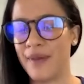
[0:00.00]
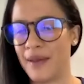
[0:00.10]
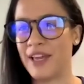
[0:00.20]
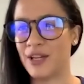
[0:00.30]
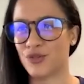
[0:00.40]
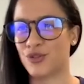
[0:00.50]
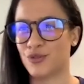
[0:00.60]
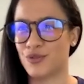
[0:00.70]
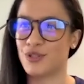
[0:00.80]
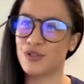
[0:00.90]
be
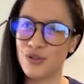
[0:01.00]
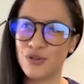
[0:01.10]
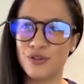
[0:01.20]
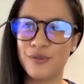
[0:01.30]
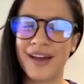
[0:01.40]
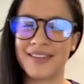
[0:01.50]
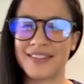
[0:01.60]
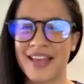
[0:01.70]
introduced to you as,